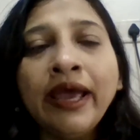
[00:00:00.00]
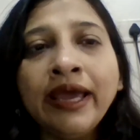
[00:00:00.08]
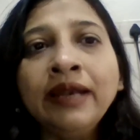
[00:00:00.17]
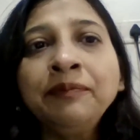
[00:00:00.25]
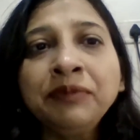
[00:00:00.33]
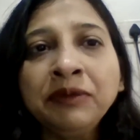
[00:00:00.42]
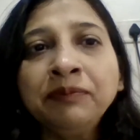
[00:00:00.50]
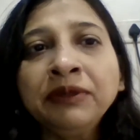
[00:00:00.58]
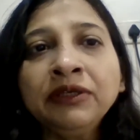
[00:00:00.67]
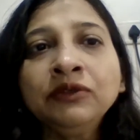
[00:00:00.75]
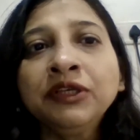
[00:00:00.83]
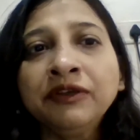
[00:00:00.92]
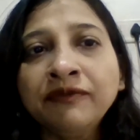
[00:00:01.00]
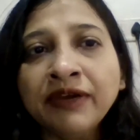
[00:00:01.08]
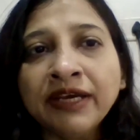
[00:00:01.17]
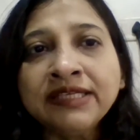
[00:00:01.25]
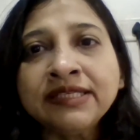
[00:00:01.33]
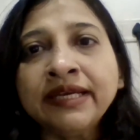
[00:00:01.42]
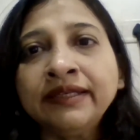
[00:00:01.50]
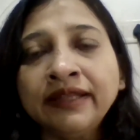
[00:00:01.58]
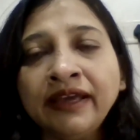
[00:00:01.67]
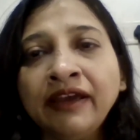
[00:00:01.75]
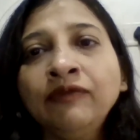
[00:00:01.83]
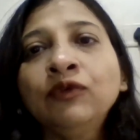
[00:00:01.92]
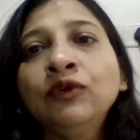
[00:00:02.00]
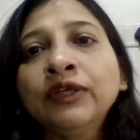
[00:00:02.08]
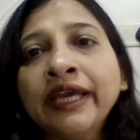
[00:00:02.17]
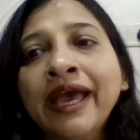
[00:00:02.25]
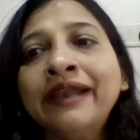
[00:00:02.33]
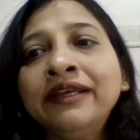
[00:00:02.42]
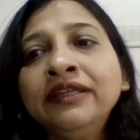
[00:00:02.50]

to help people to invest and therefore